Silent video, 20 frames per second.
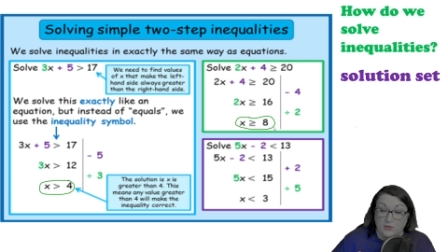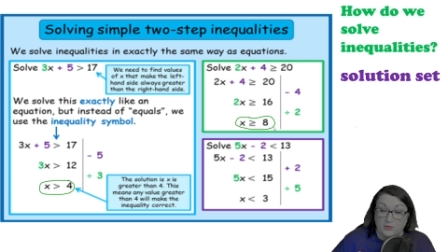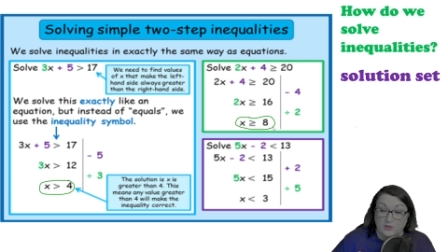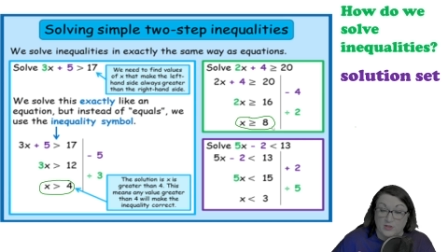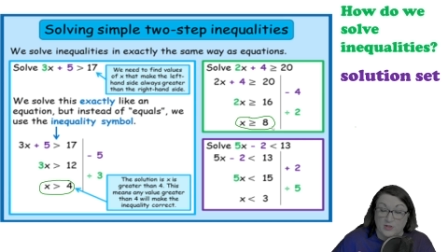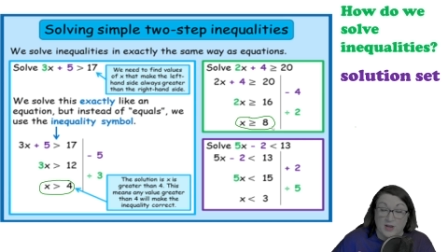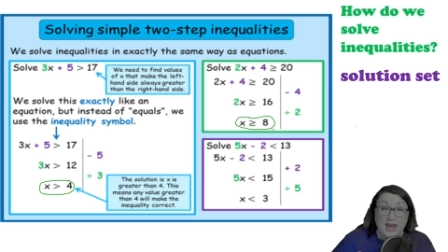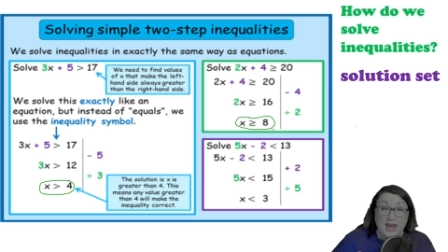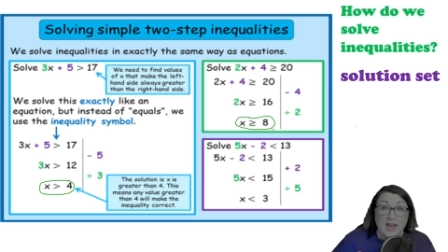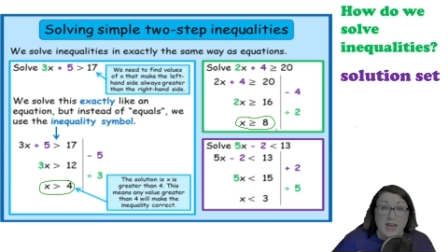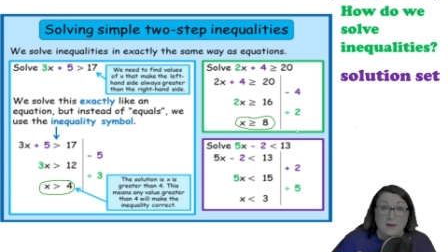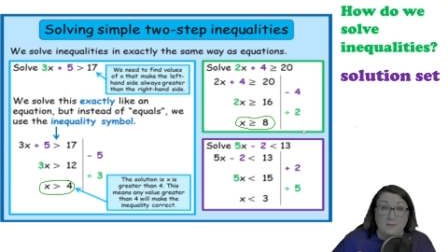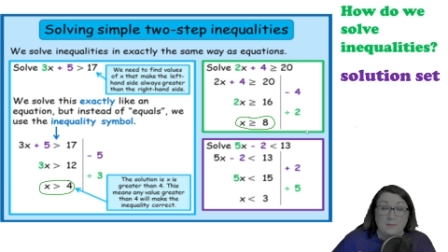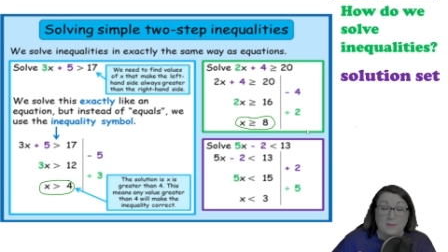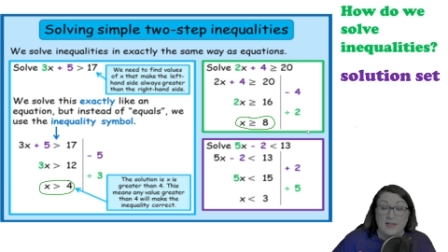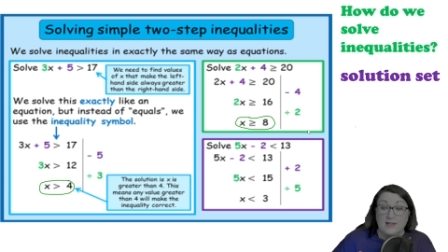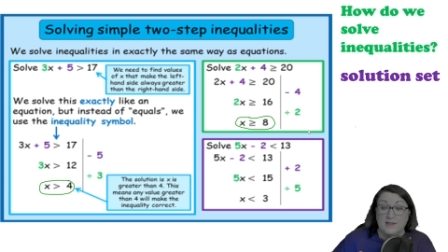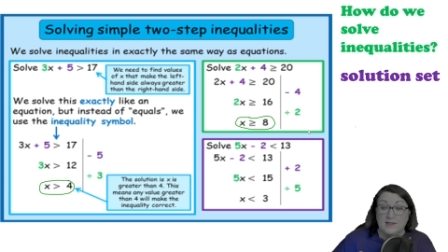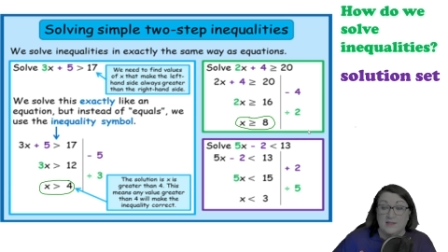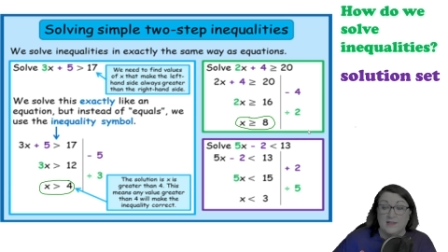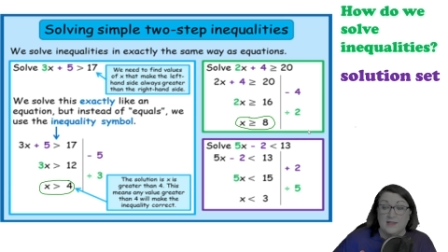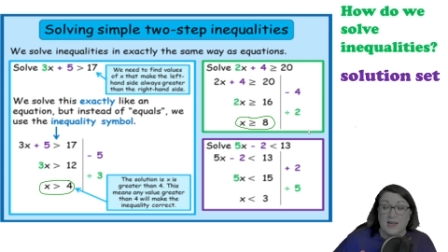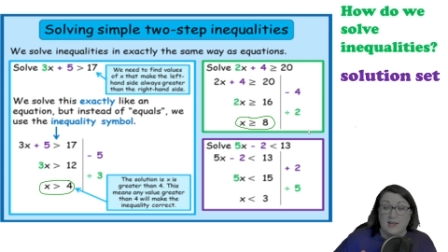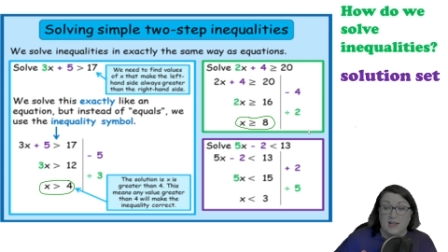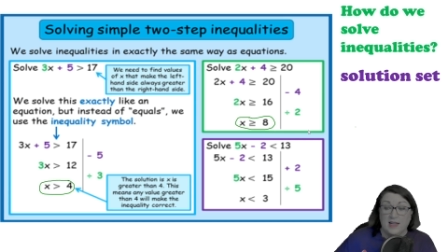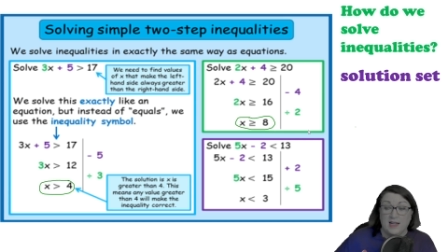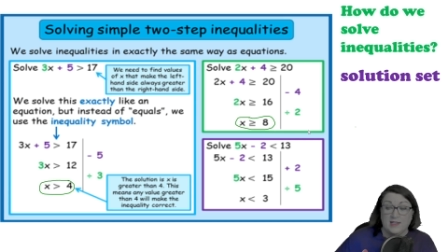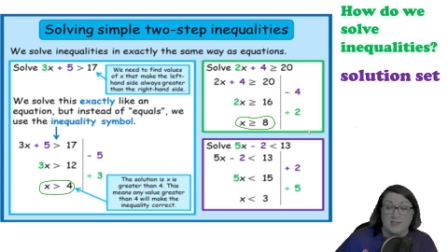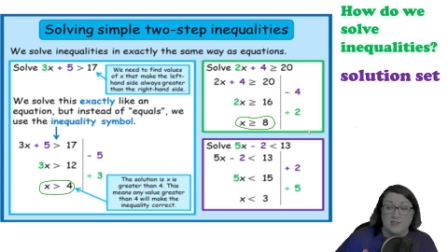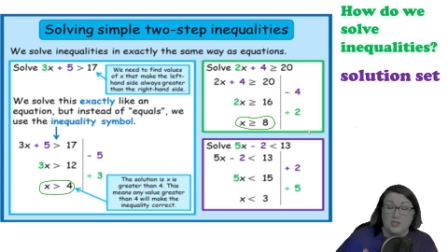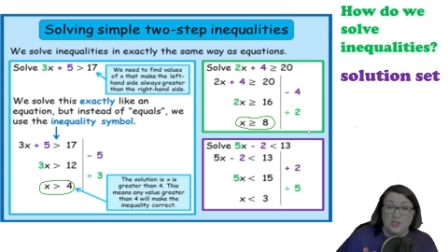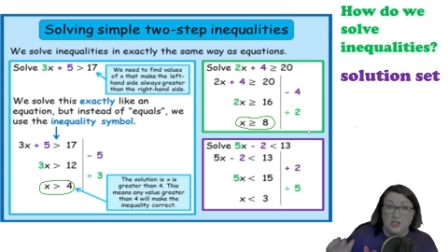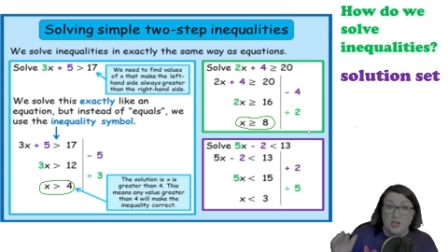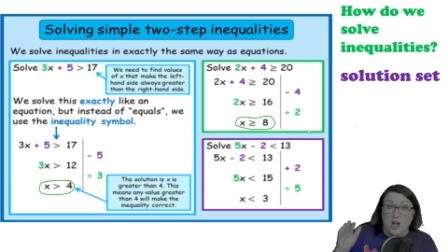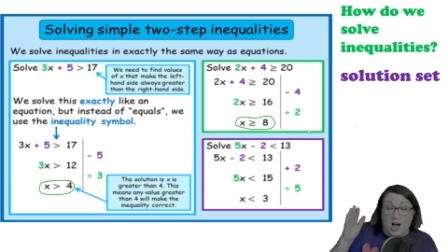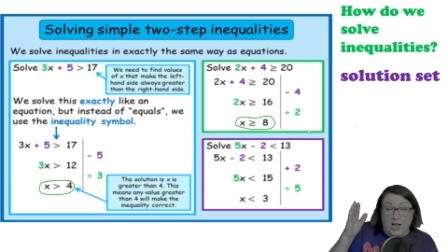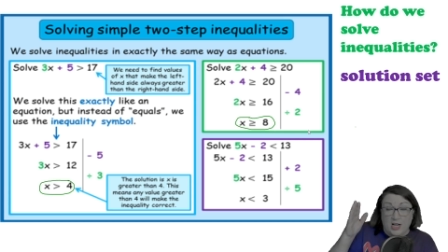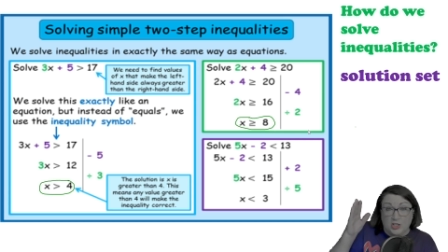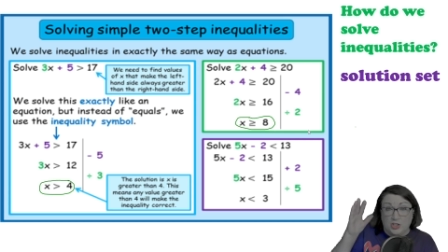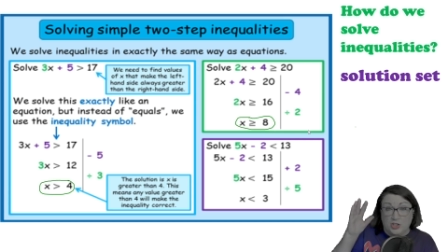to 8 means that it's
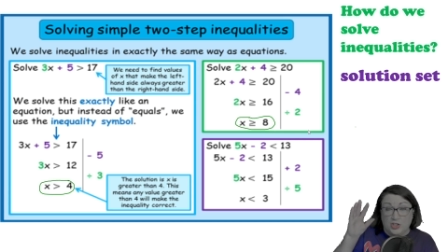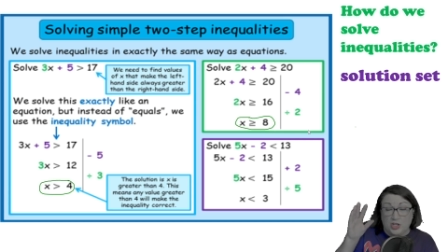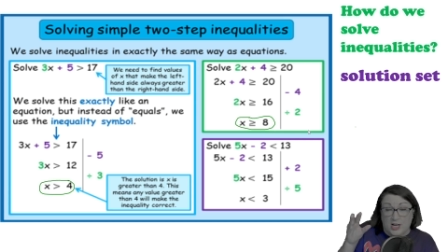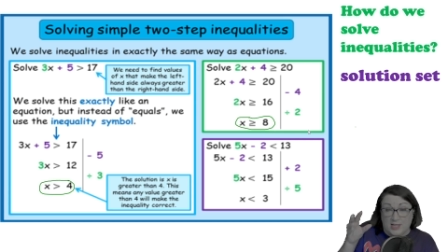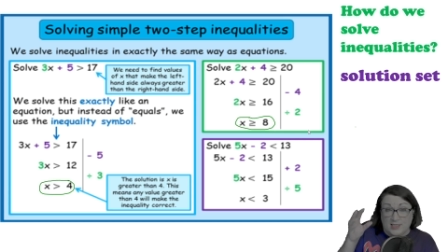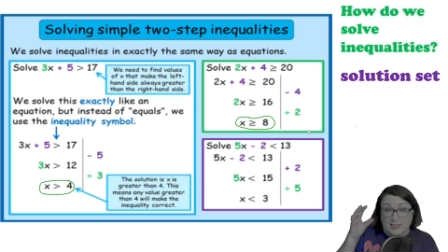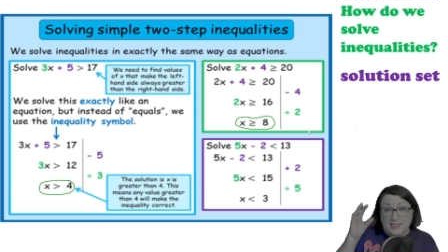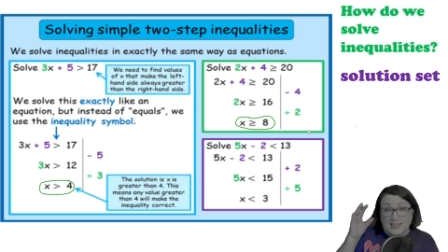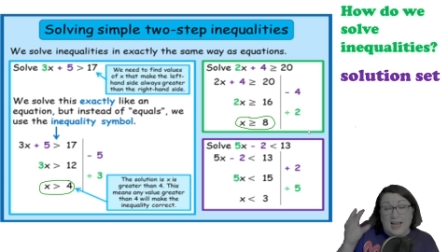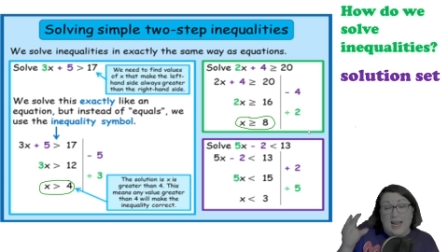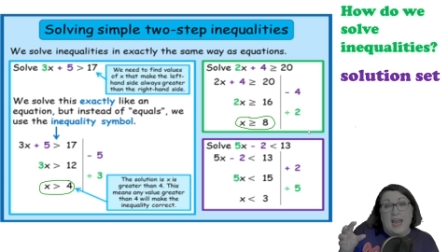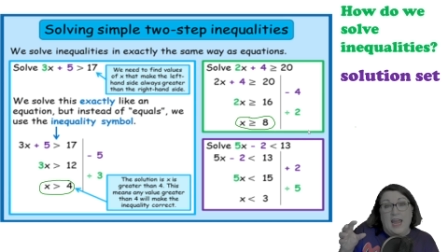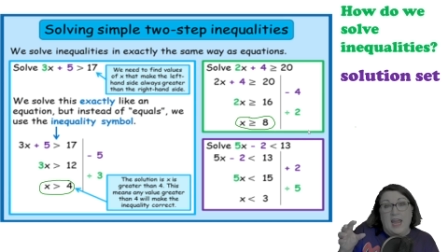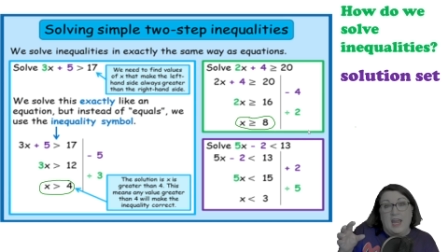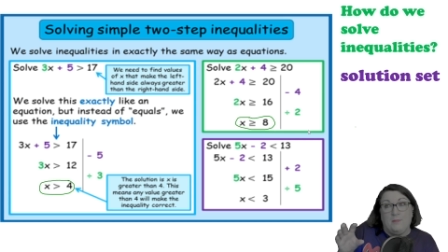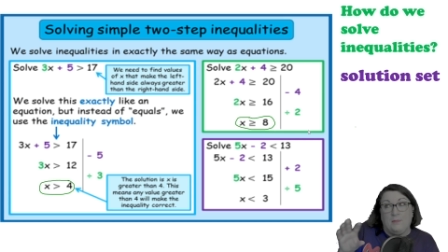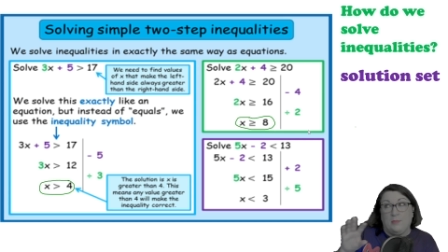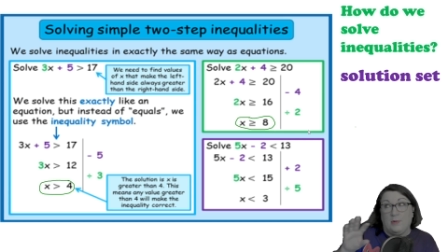not just 8,